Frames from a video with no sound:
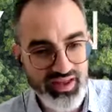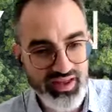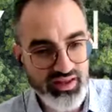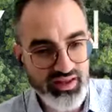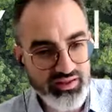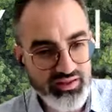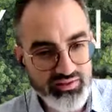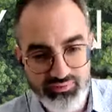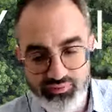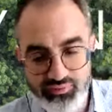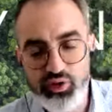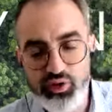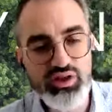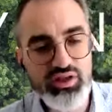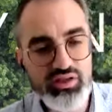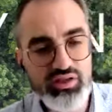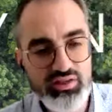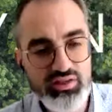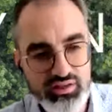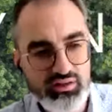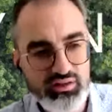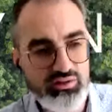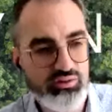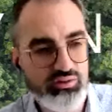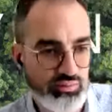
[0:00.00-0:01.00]
It's very
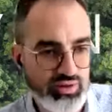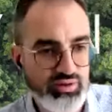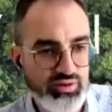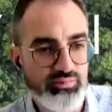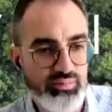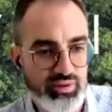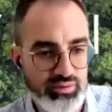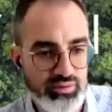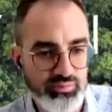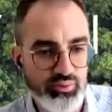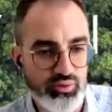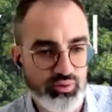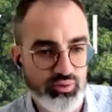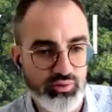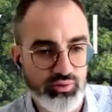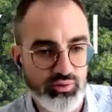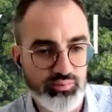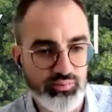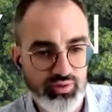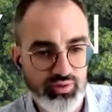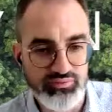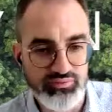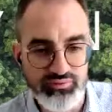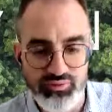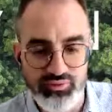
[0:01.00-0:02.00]
easy to meet people.
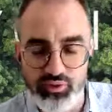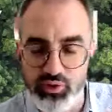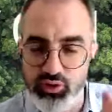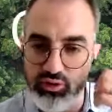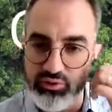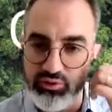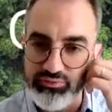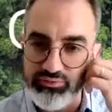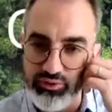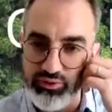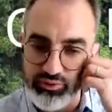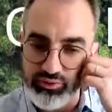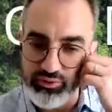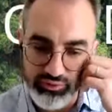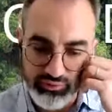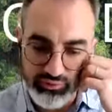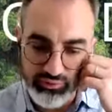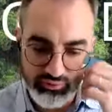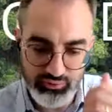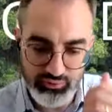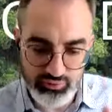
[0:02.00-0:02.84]
For for